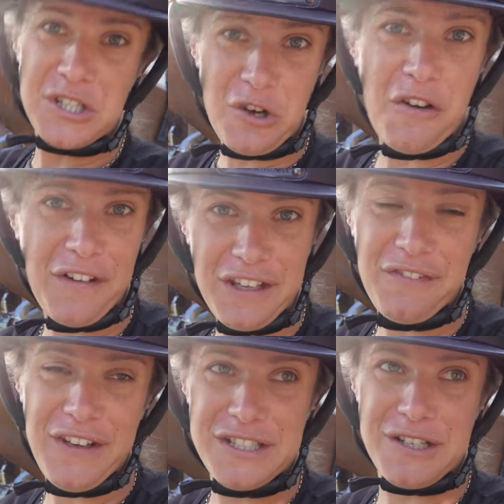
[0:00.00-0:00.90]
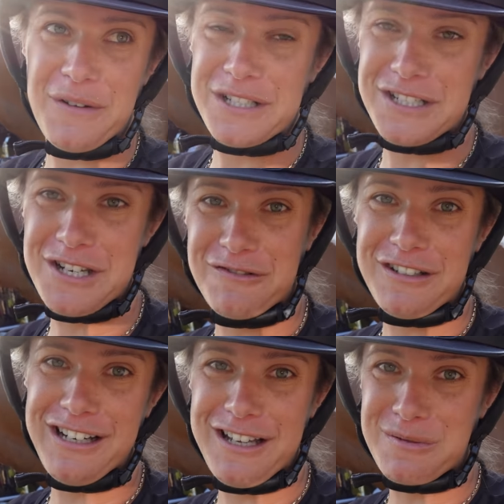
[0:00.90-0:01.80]
has got a funky feature which I didn't
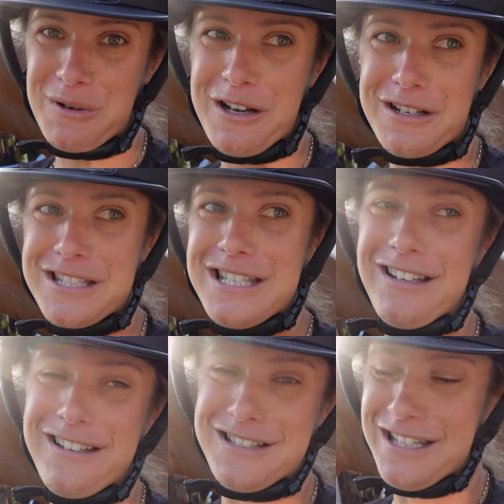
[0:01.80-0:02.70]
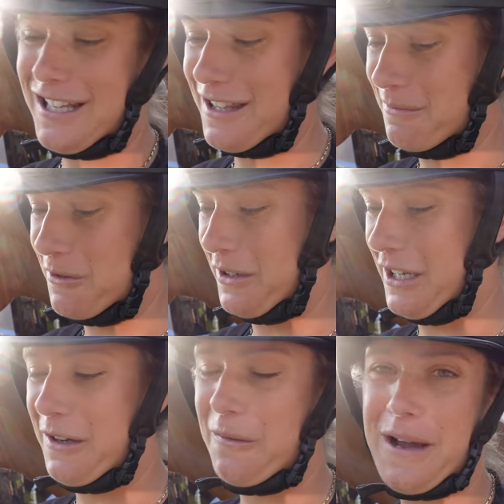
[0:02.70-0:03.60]
realise worked until I used it the other
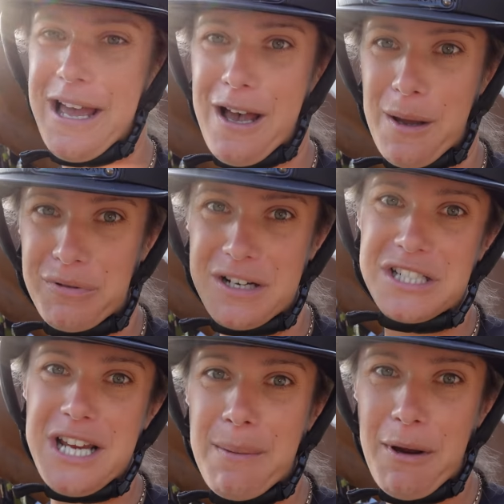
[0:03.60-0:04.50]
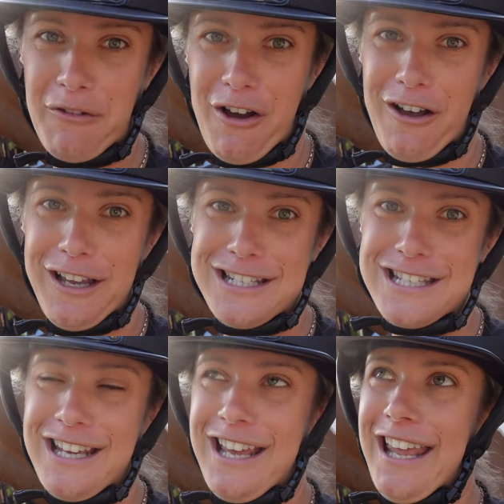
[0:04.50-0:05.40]
morning, where I press share my ride,
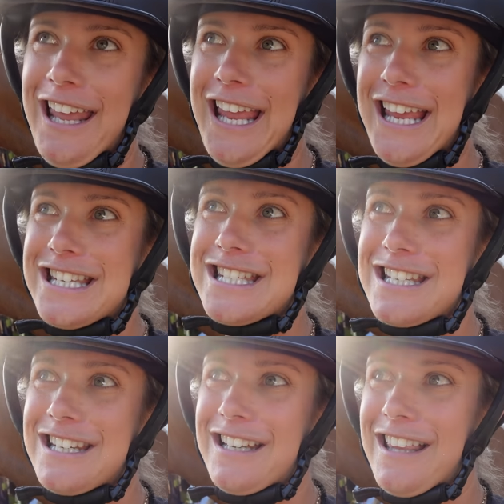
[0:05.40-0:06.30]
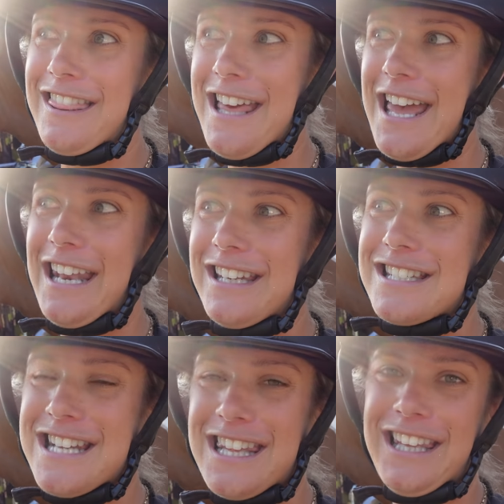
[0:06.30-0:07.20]
it then
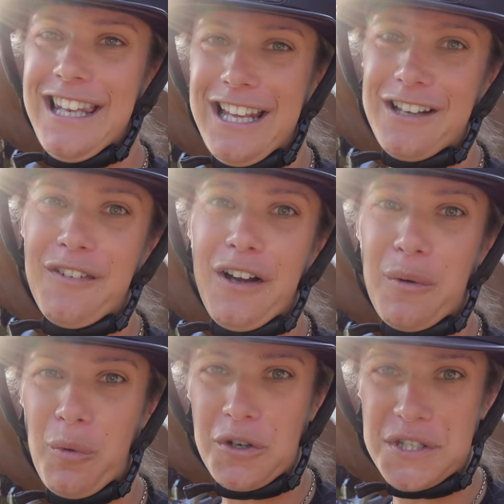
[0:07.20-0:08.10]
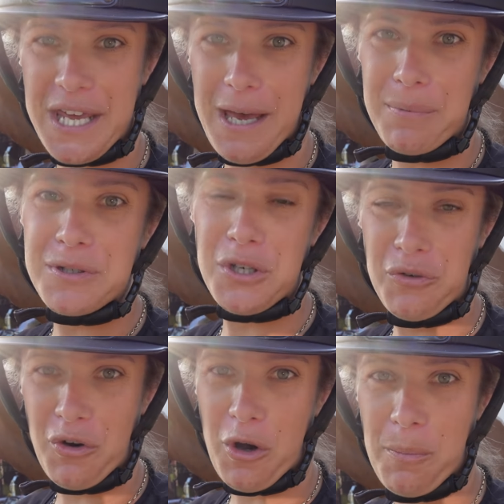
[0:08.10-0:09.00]
sent the link via WhatsApp to
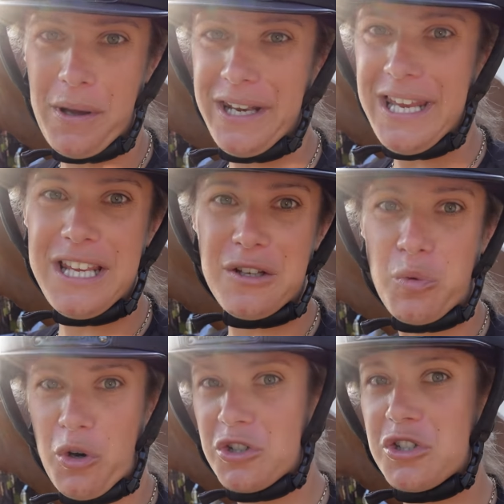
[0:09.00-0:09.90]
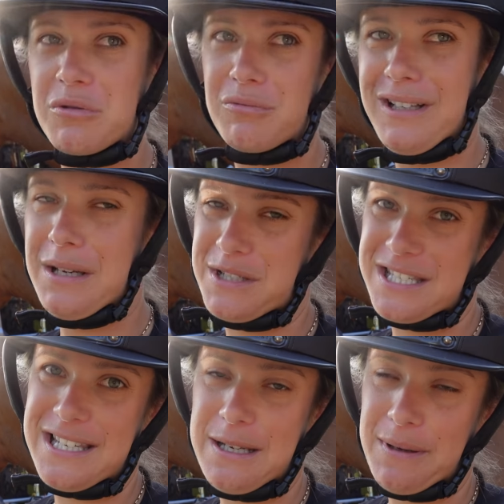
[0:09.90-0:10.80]
Rob and he could watch. He was
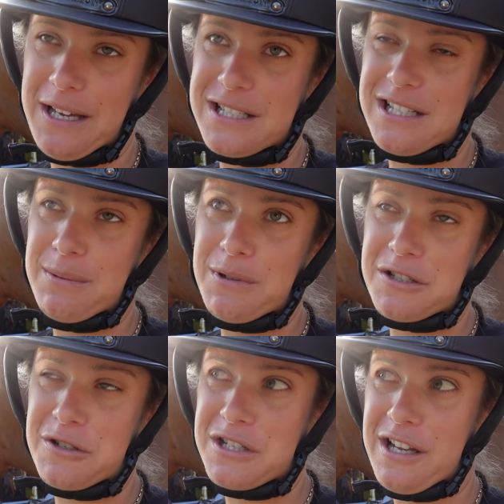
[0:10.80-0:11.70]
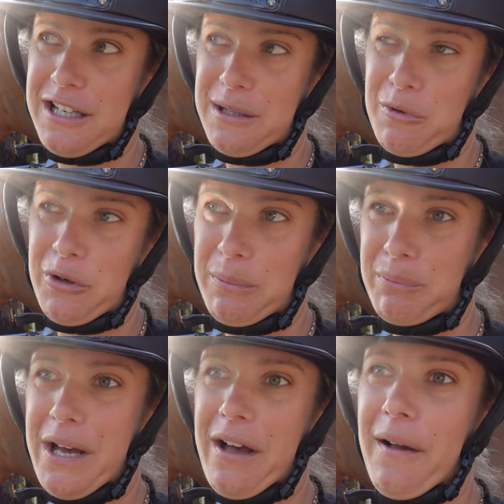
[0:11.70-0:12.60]
asleep actually because it was early in the morning,
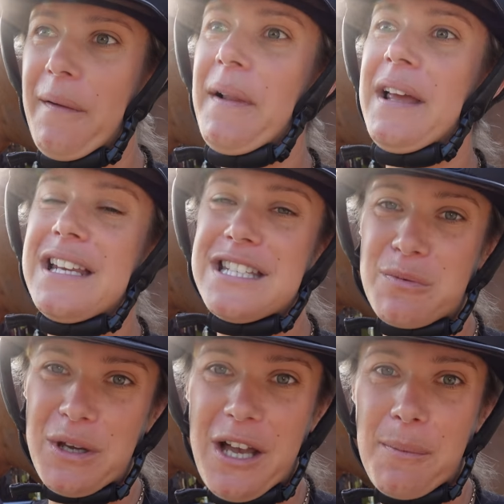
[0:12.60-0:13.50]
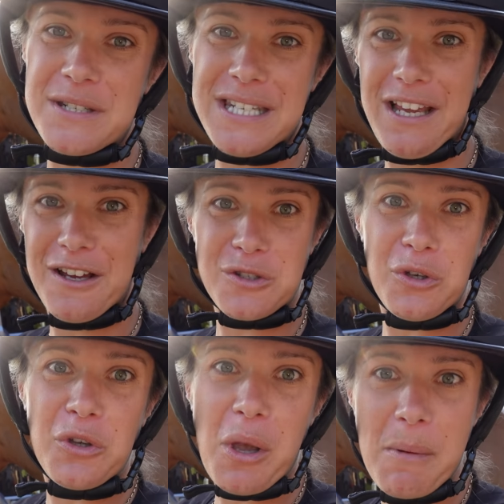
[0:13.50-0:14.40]
but he did wake up and say, I saw
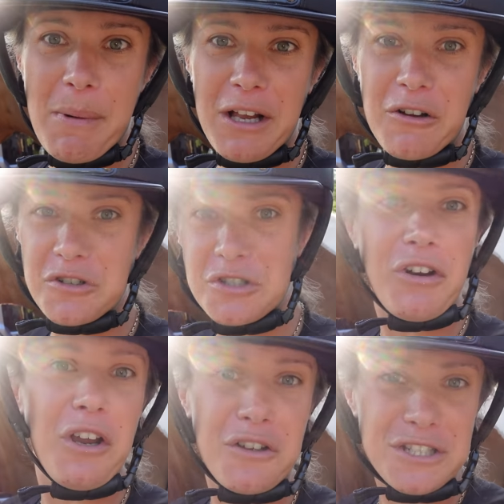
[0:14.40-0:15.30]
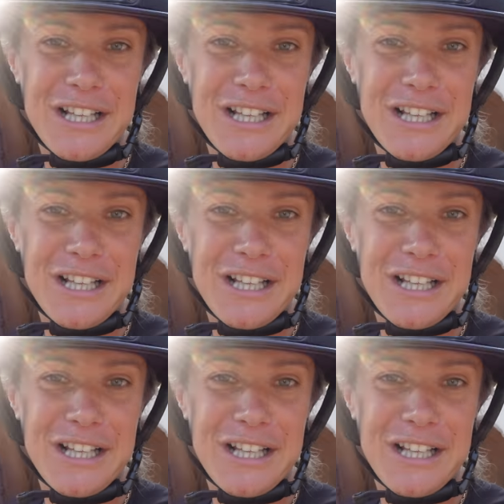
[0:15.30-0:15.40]
you coming back across the road because I